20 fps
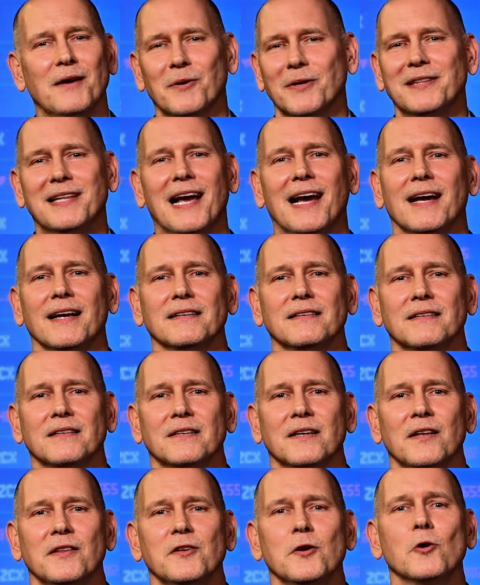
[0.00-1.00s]
And with that,
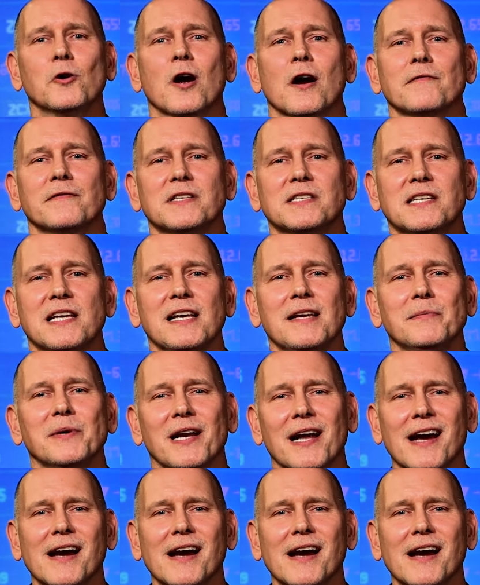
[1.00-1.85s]
the Oak Harvest team and